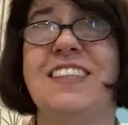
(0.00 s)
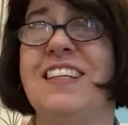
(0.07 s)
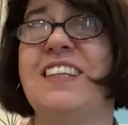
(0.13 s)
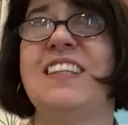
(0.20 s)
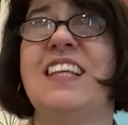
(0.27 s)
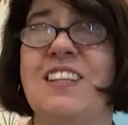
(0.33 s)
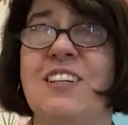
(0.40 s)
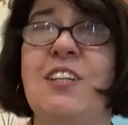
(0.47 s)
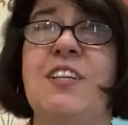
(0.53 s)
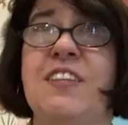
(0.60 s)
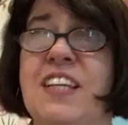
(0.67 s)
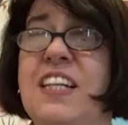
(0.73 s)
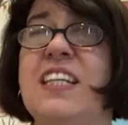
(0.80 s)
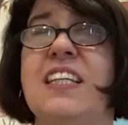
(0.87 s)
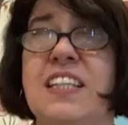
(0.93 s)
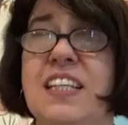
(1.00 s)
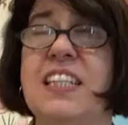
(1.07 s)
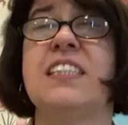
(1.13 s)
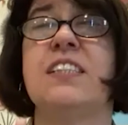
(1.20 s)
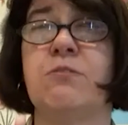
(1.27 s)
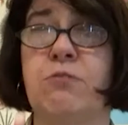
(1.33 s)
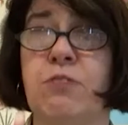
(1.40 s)
And that it
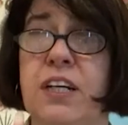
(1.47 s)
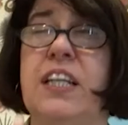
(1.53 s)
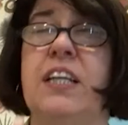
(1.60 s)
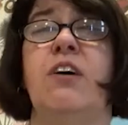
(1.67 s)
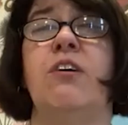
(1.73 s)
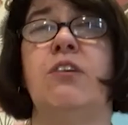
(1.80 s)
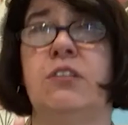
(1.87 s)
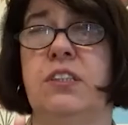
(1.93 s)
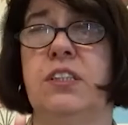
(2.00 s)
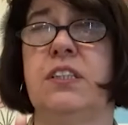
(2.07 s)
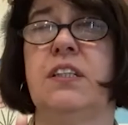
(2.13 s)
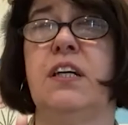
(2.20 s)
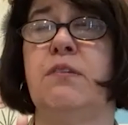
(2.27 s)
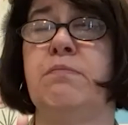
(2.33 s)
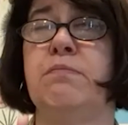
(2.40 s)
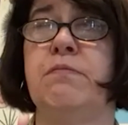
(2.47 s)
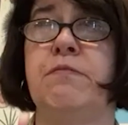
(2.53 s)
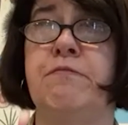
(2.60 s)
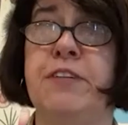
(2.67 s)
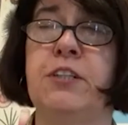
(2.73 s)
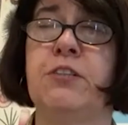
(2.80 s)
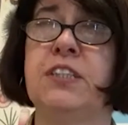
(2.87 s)
is a really hot
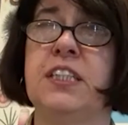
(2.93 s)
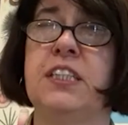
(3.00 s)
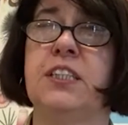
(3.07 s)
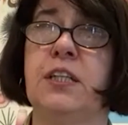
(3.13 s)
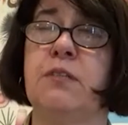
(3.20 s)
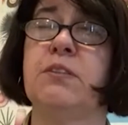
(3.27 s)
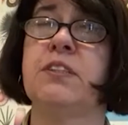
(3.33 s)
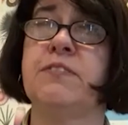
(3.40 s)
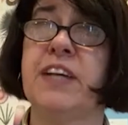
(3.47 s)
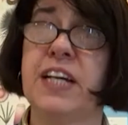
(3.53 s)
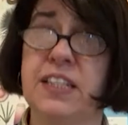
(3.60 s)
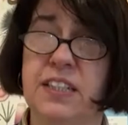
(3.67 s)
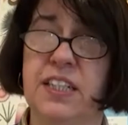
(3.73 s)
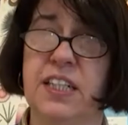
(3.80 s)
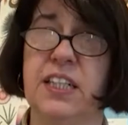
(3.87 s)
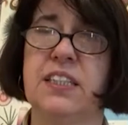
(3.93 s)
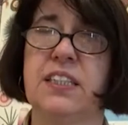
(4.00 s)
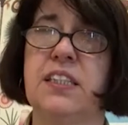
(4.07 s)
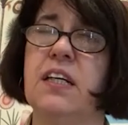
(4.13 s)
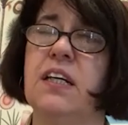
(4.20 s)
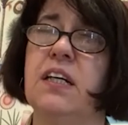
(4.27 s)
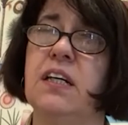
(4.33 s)
field in terms of
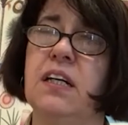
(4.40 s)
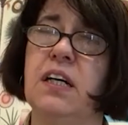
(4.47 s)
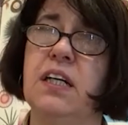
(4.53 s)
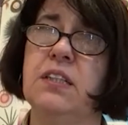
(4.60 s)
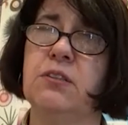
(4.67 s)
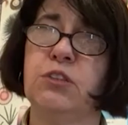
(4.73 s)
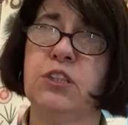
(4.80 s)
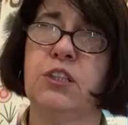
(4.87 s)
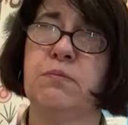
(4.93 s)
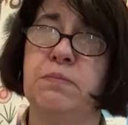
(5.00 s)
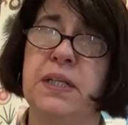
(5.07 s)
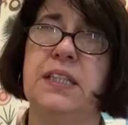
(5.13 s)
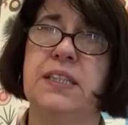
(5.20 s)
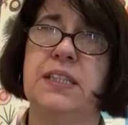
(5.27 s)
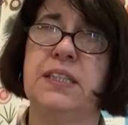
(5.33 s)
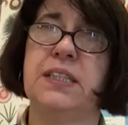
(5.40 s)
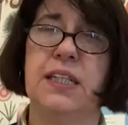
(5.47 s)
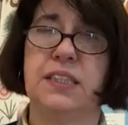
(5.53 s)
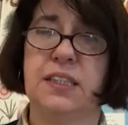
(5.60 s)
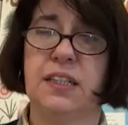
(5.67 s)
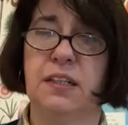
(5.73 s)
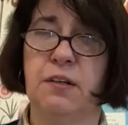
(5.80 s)
ethics and also big
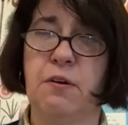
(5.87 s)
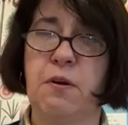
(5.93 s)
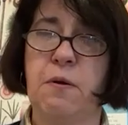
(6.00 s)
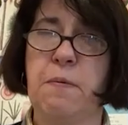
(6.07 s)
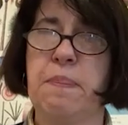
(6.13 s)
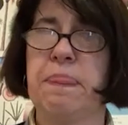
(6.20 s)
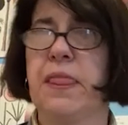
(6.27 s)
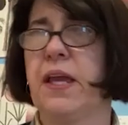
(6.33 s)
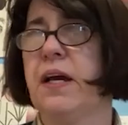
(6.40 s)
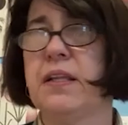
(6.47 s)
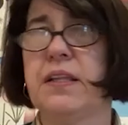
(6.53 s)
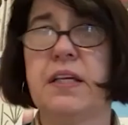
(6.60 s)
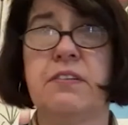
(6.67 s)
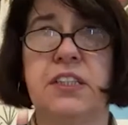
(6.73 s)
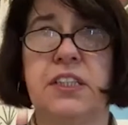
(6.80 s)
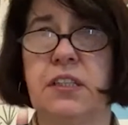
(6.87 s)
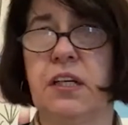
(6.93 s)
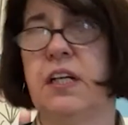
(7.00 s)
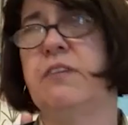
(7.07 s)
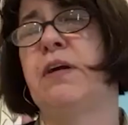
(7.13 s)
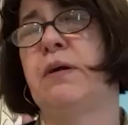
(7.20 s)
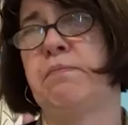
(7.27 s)
data. And there are
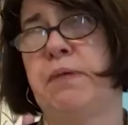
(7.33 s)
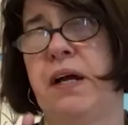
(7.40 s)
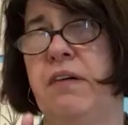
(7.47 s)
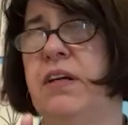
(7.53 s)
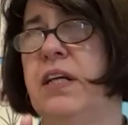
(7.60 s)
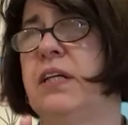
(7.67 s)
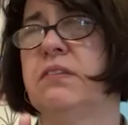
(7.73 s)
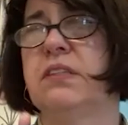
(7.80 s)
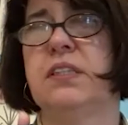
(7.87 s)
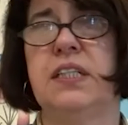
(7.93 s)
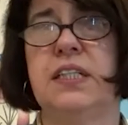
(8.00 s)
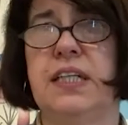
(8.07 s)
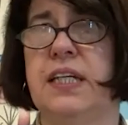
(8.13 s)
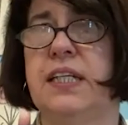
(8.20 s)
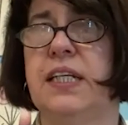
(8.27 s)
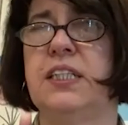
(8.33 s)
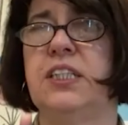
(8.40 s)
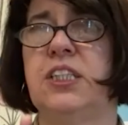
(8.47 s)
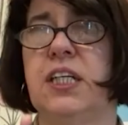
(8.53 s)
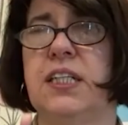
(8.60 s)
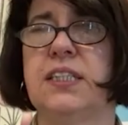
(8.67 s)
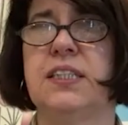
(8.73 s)
direct parallels to the
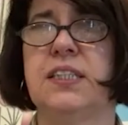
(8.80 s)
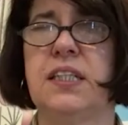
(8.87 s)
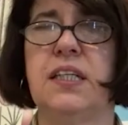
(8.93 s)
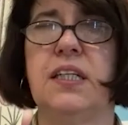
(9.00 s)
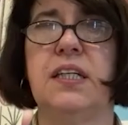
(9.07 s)
NHS.